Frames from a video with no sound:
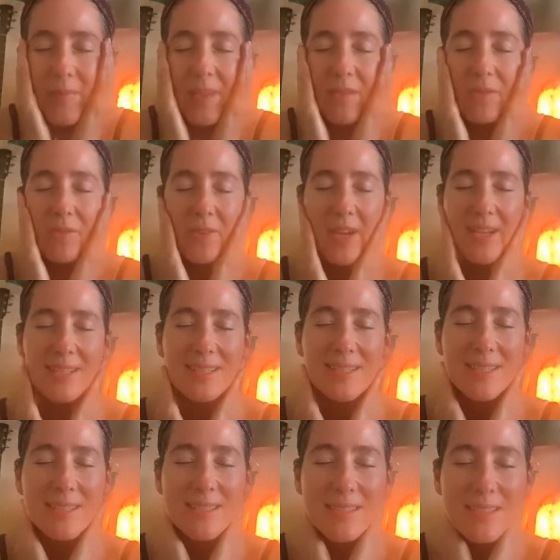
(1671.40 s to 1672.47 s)
That
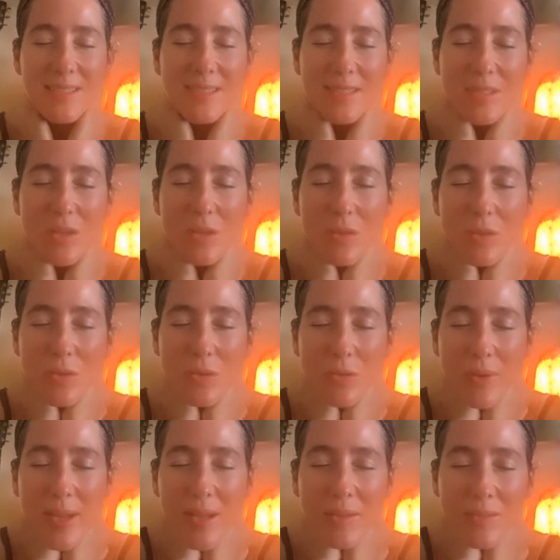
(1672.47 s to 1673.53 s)
frankincense is so
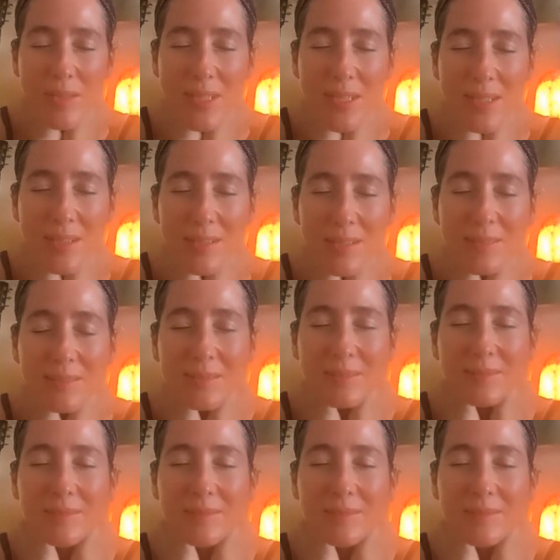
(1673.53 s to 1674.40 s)
grounding